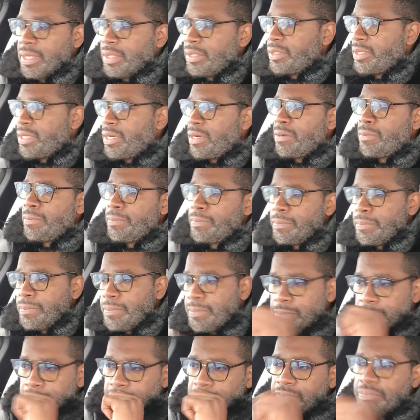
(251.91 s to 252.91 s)
So
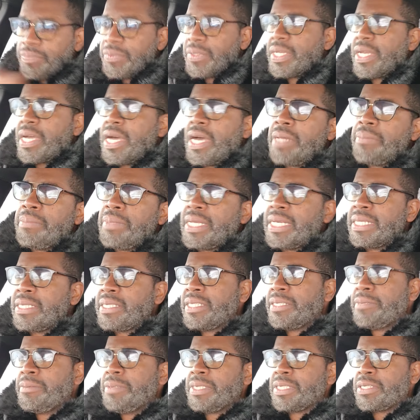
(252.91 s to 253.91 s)
God bless
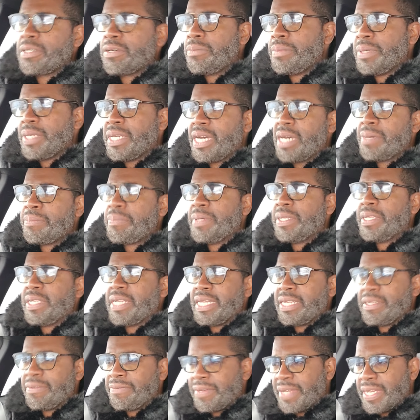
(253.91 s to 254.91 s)
him. He's going to be up
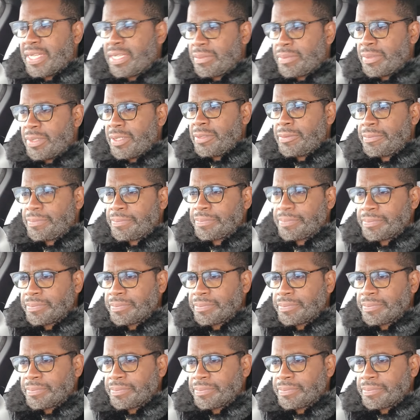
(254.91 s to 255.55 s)
and available.